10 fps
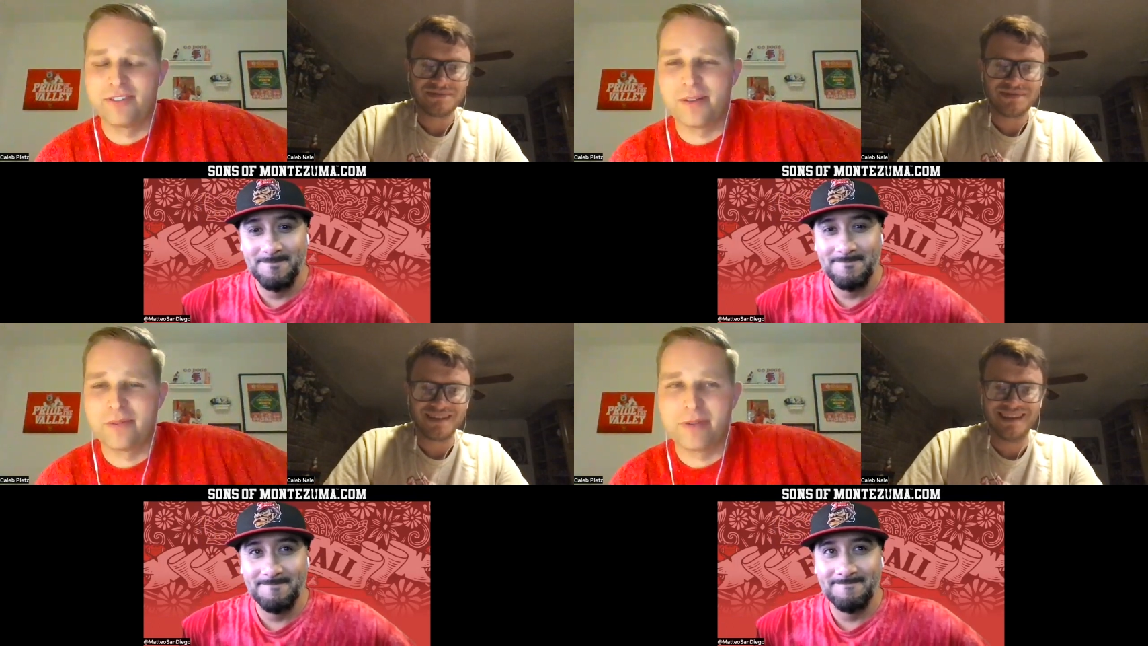
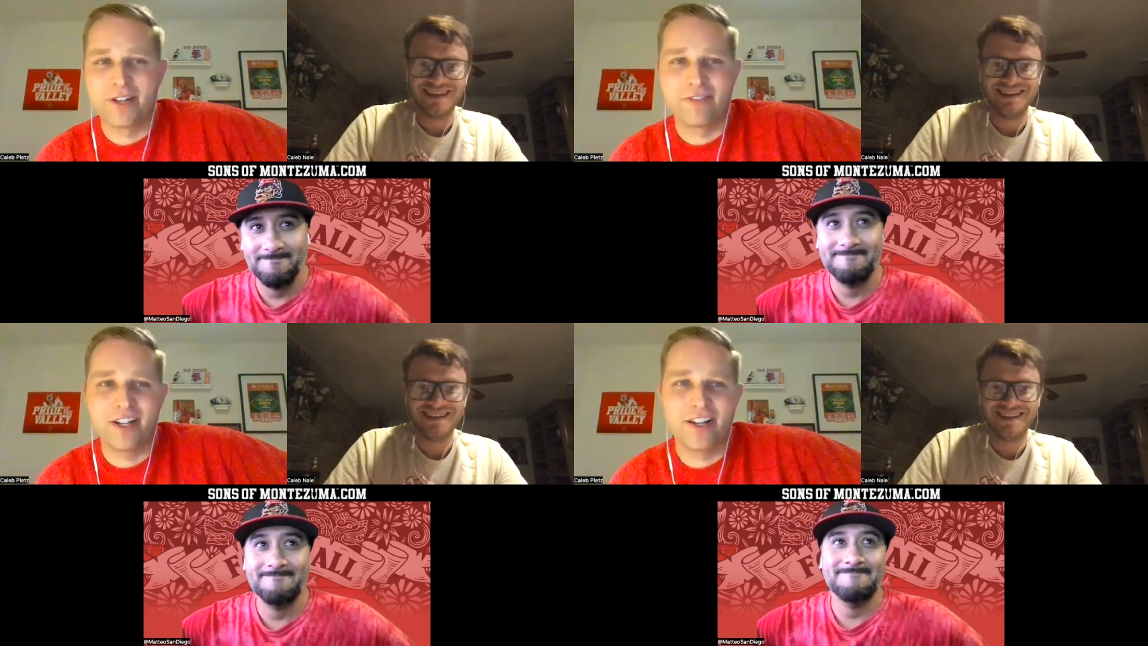Speaker 1: them to
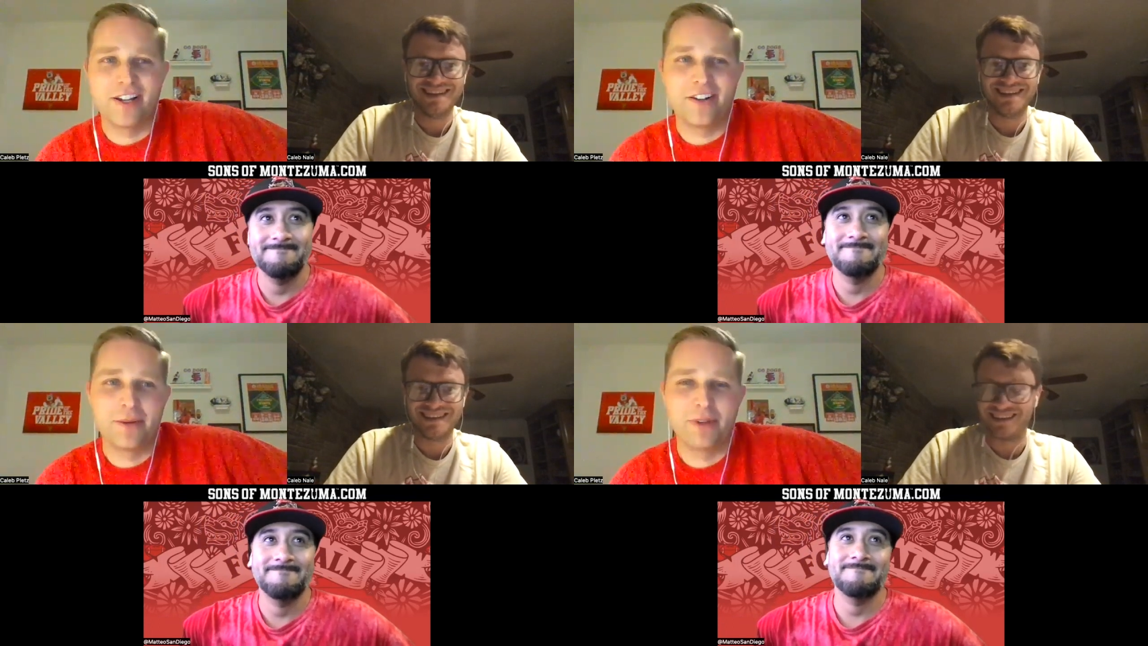meet right
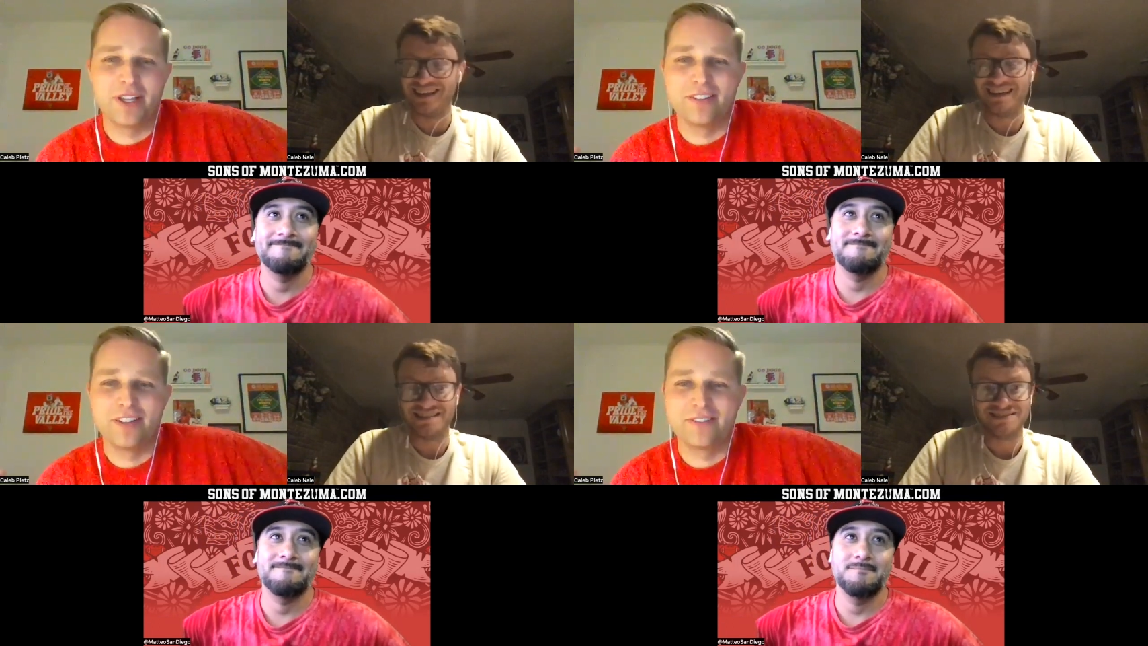now. I mean,
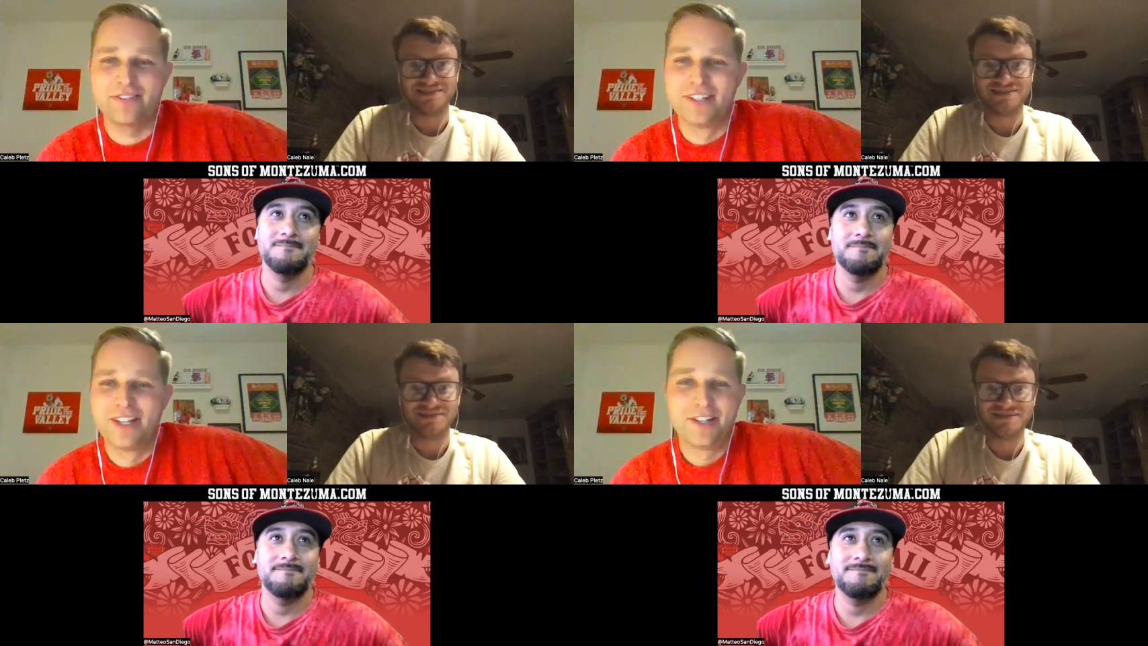yeah. it,
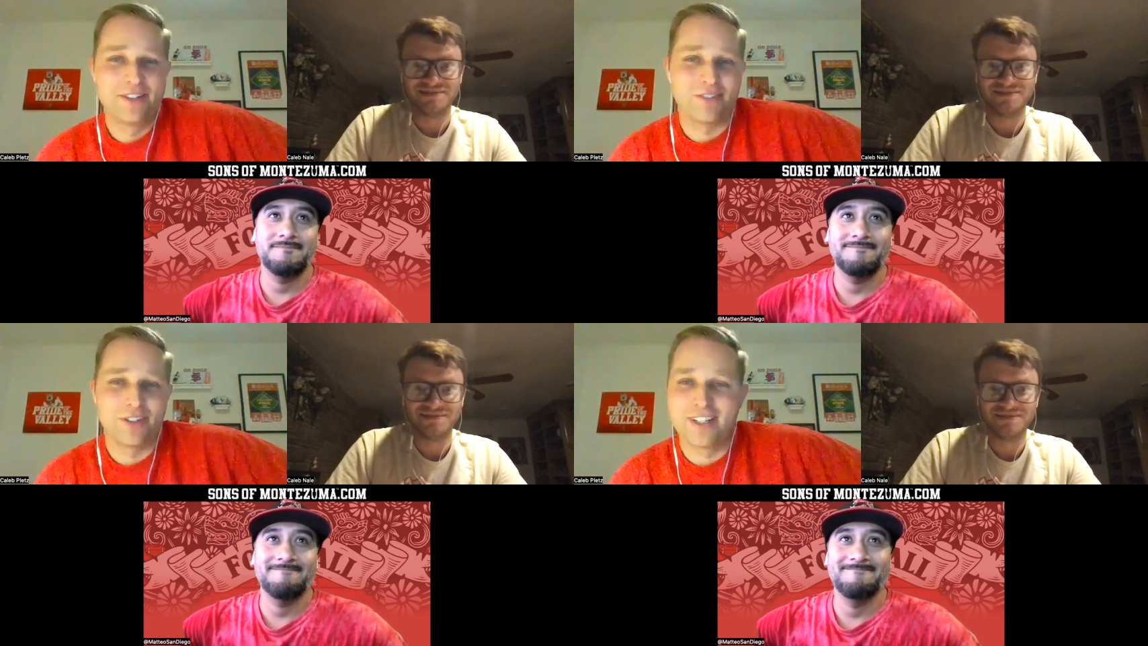
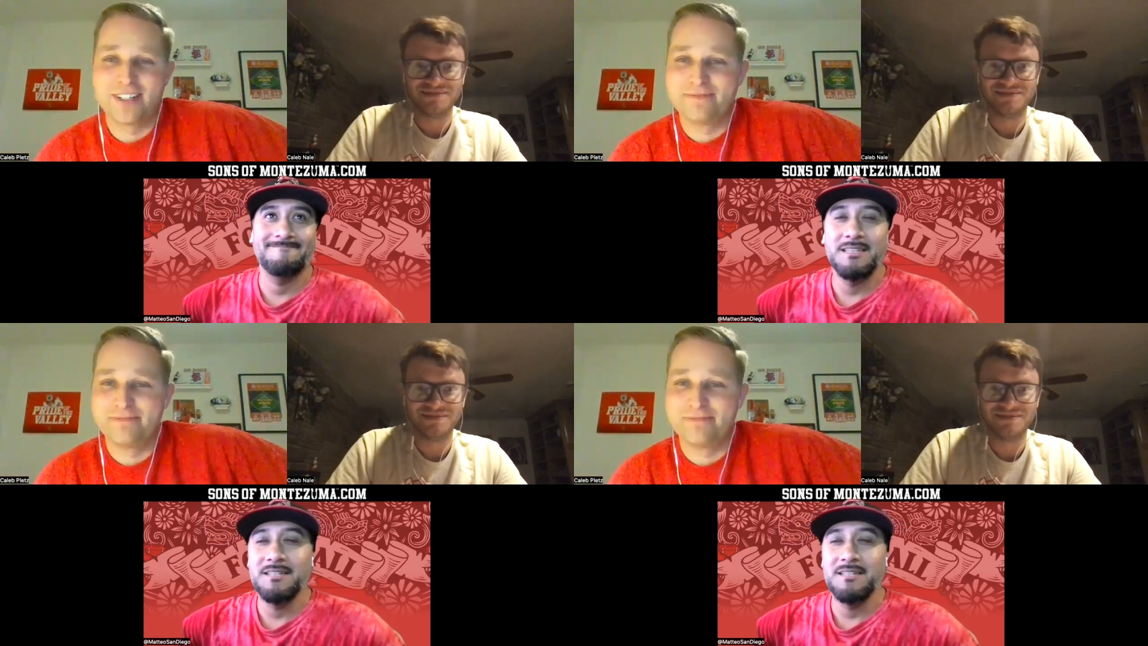really,